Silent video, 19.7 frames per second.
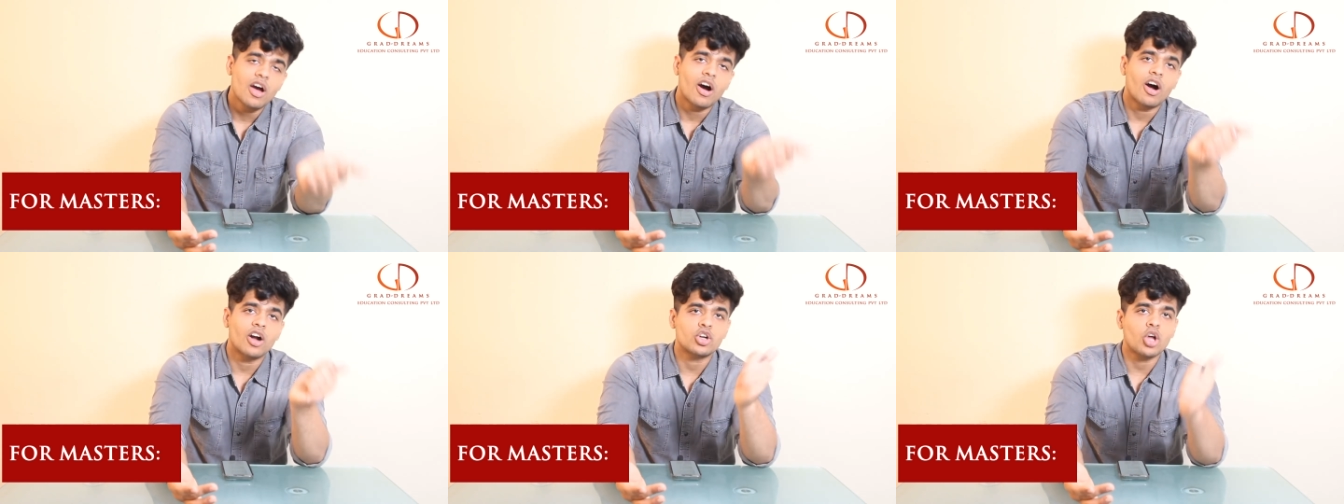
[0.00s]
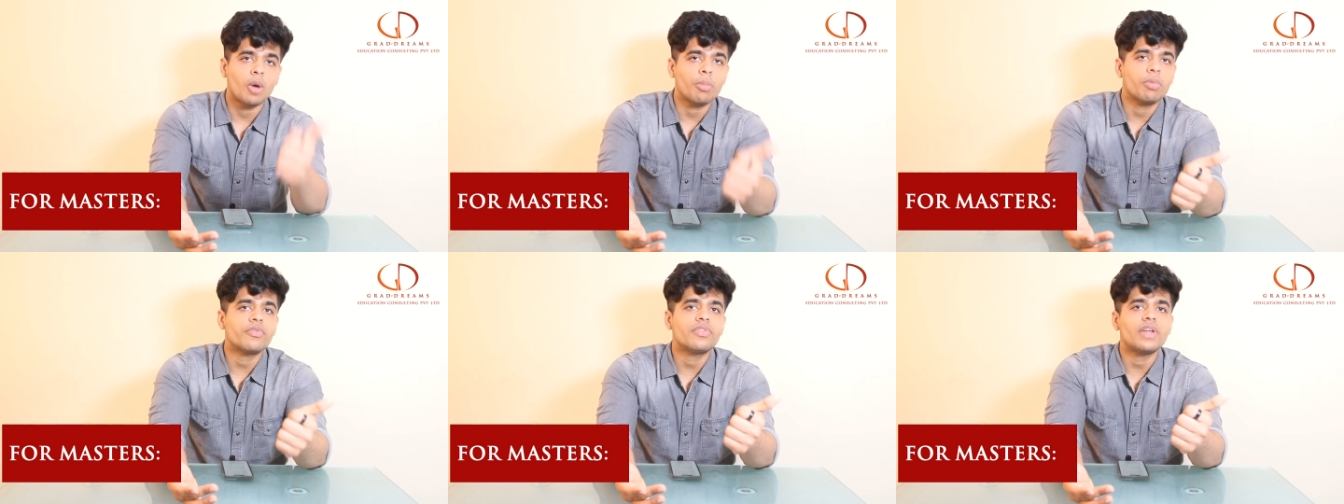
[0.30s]
On
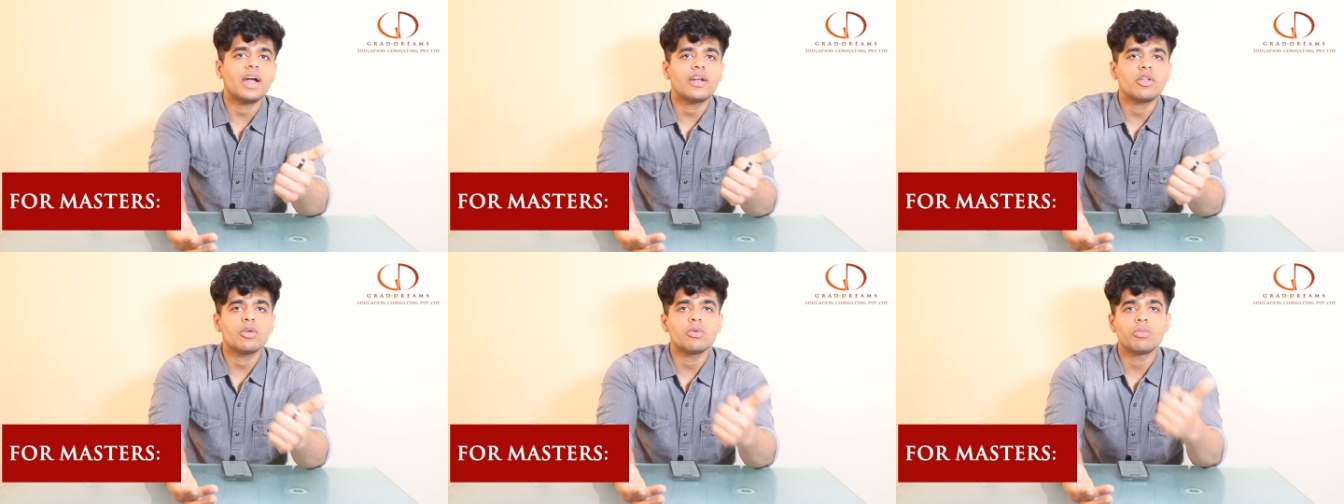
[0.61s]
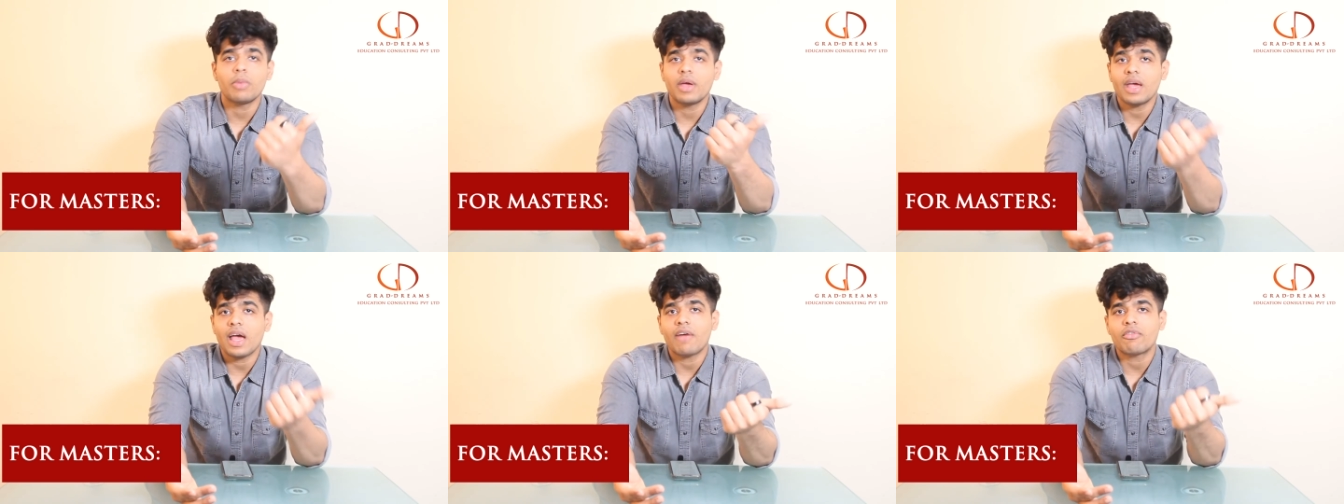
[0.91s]
top of that, you
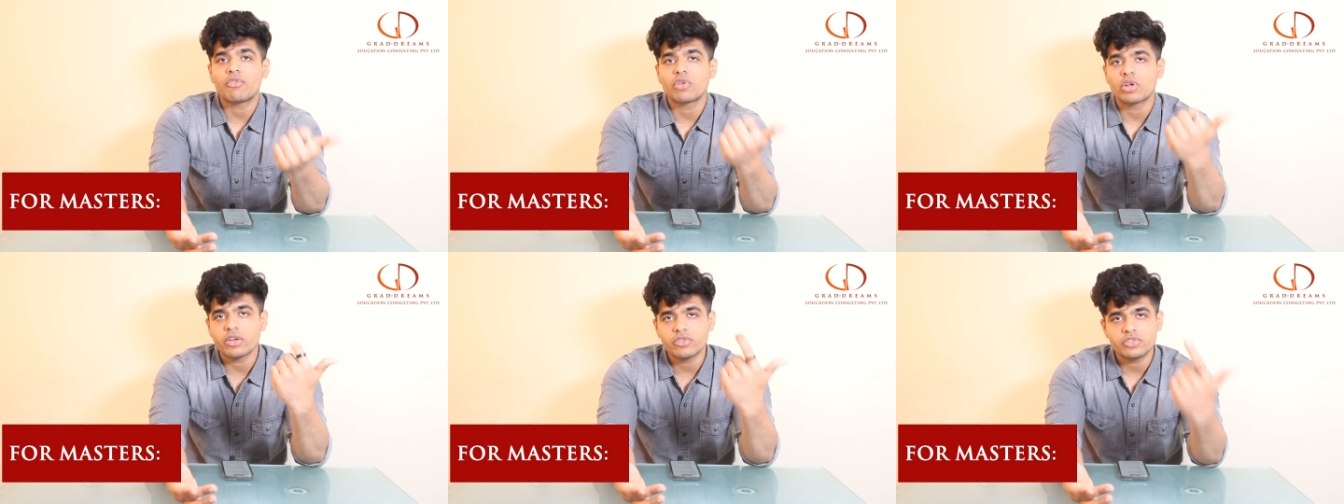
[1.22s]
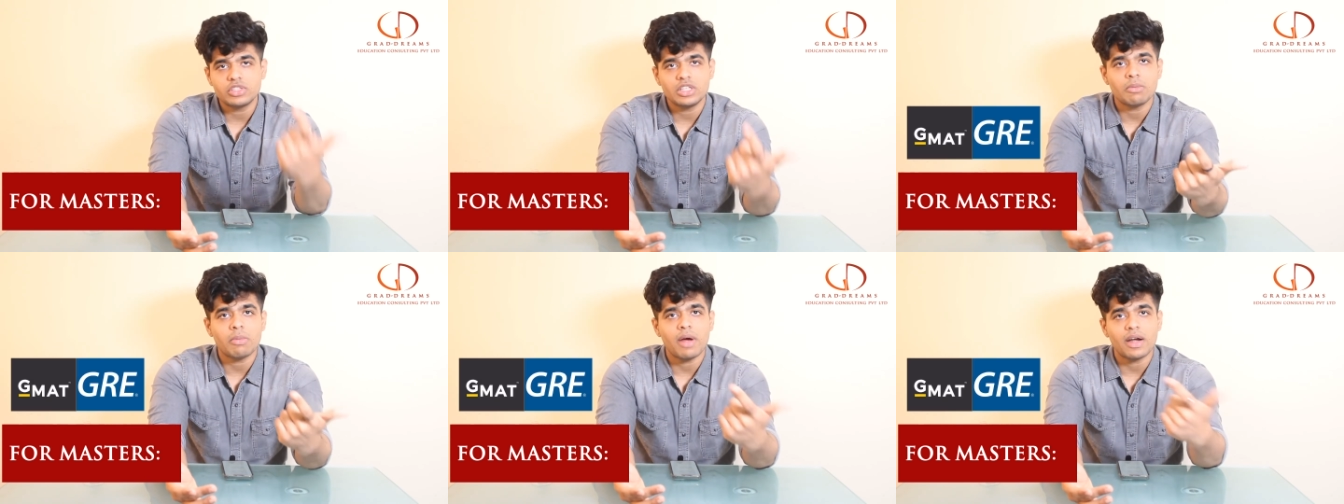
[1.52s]
may have to give
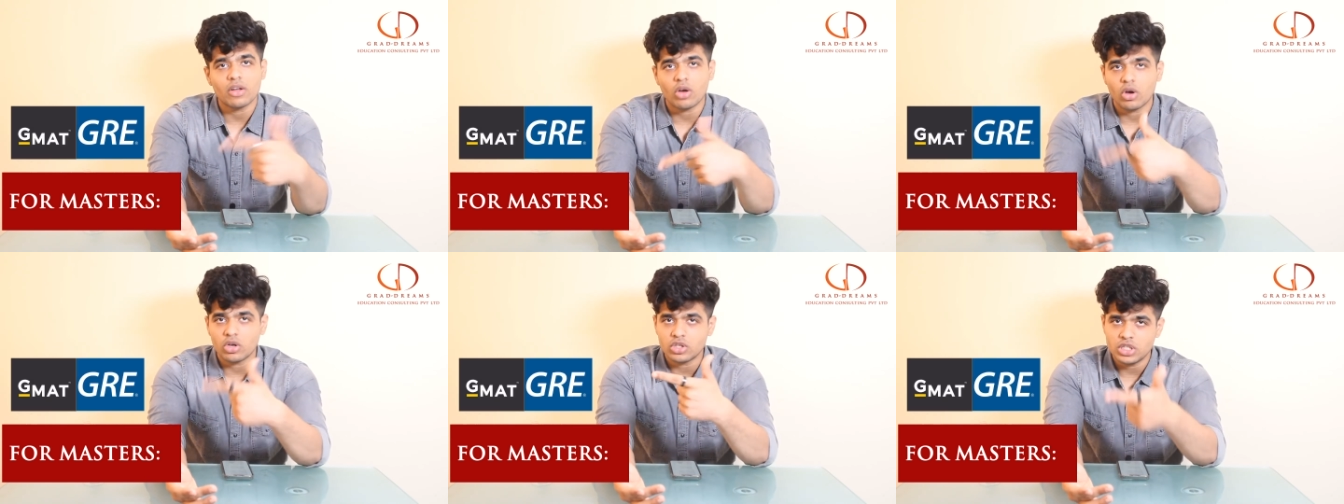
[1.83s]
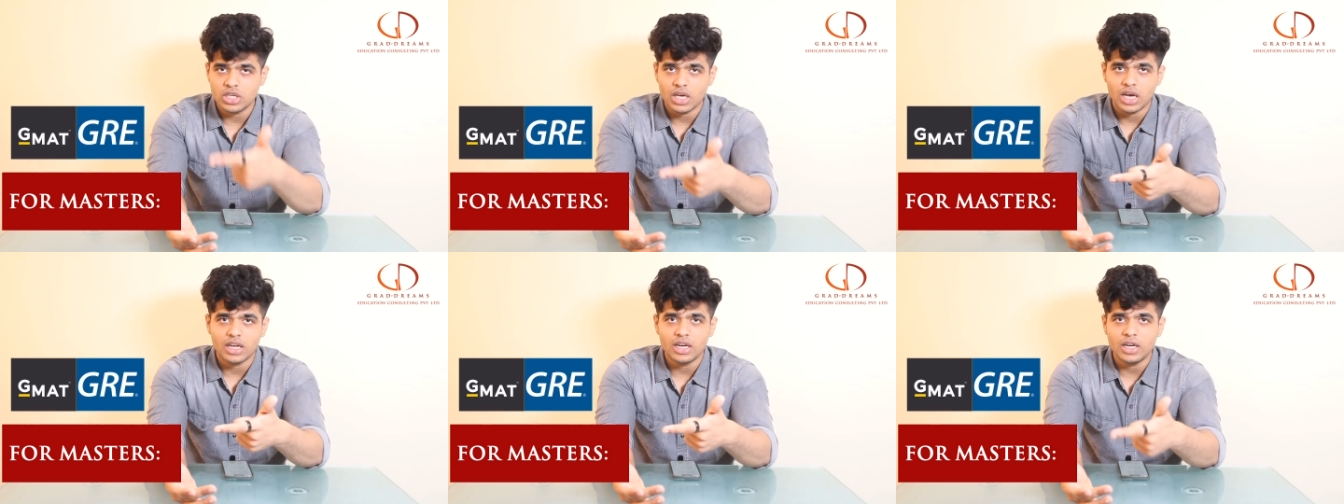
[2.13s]
GMAT or
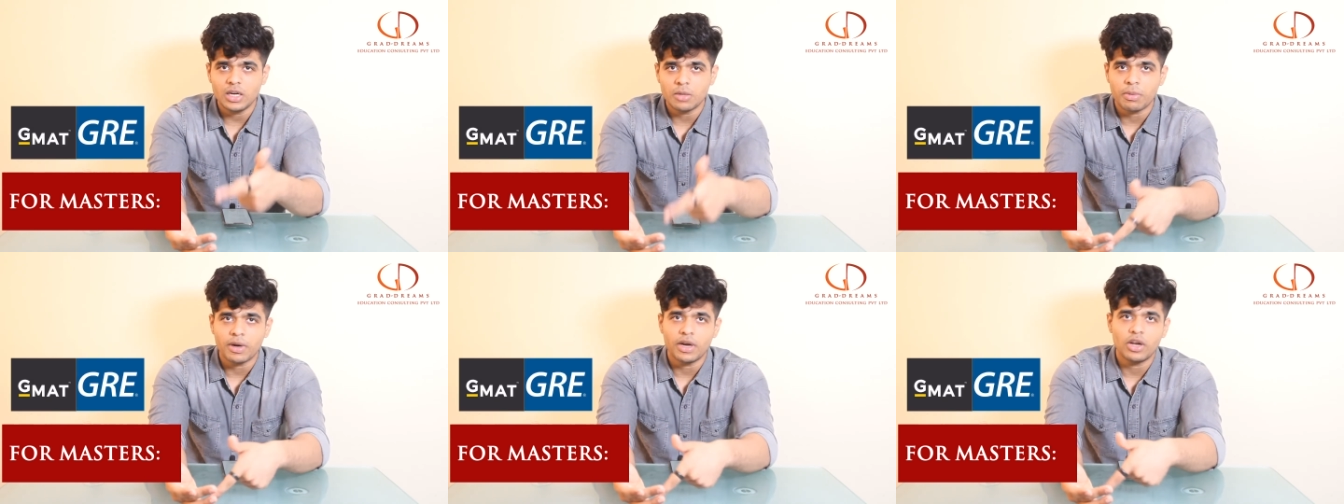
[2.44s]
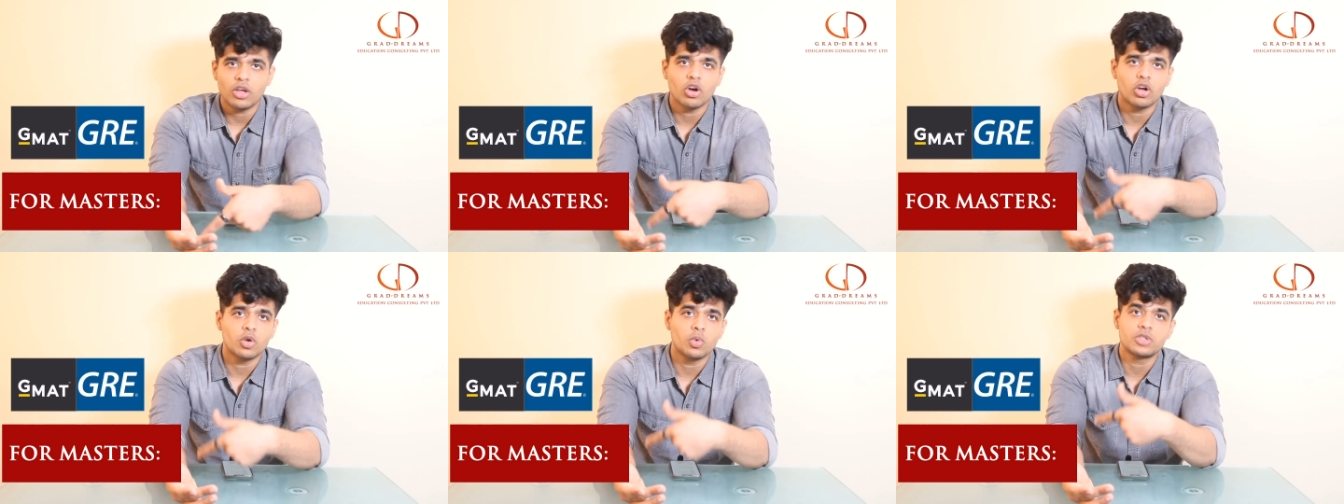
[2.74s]
GRE
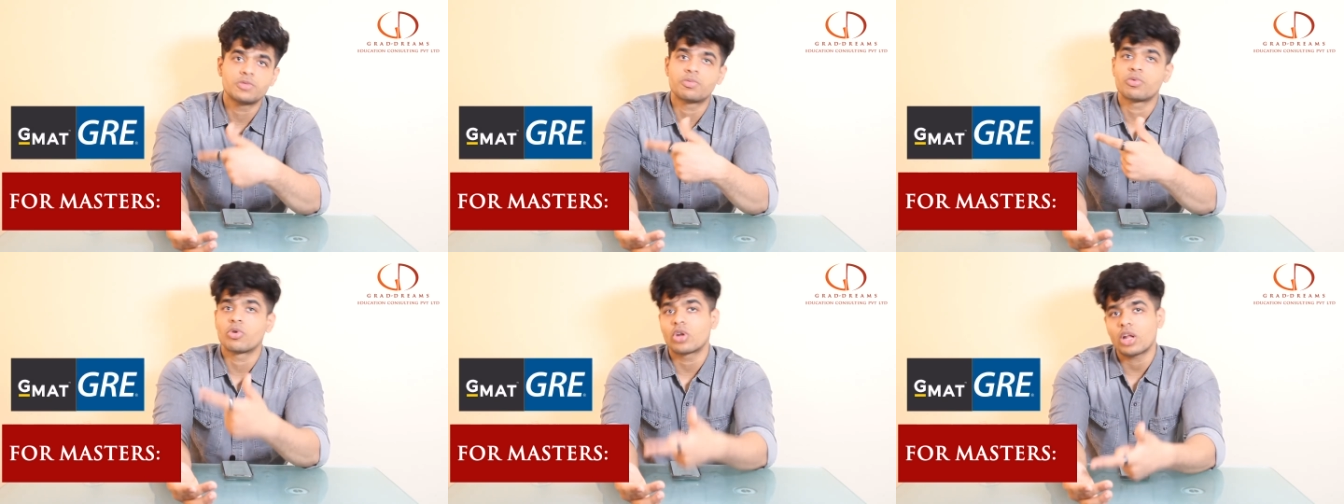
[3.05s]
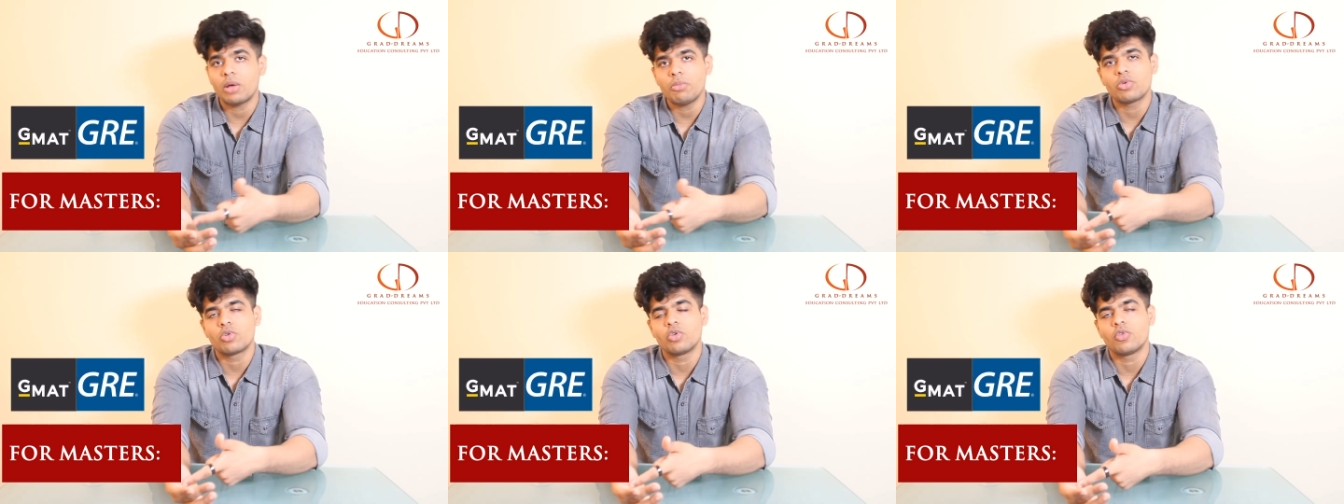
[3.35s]
depending on which
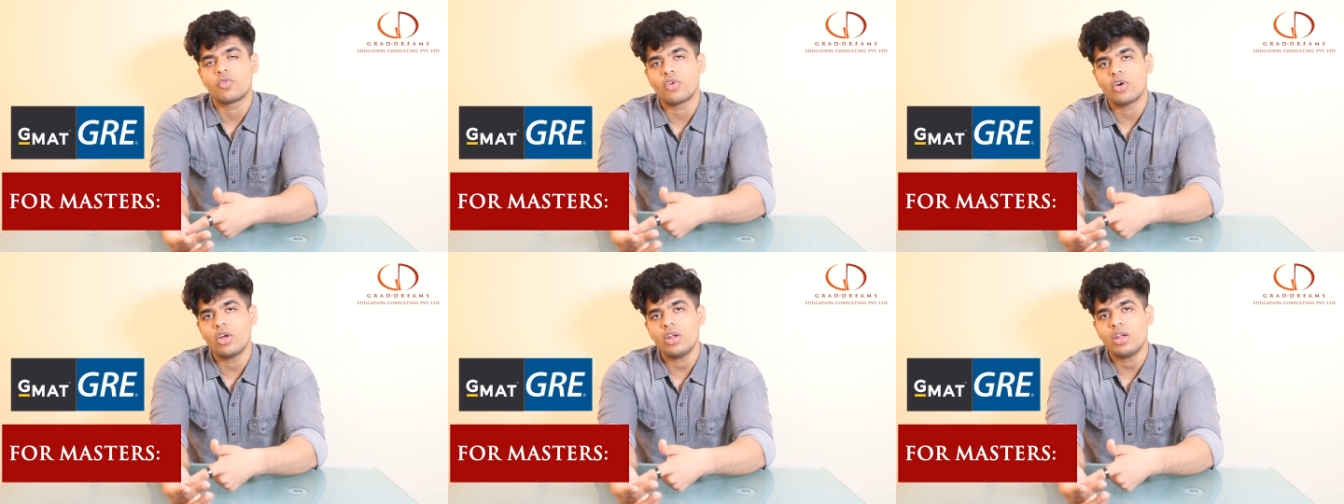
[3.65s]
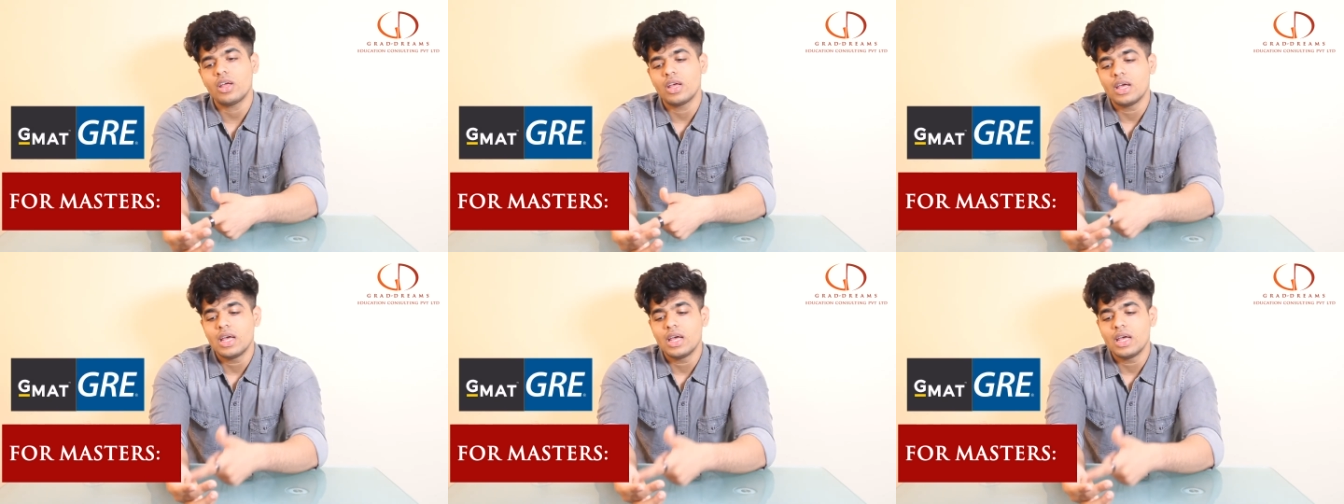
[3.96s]
program you go for.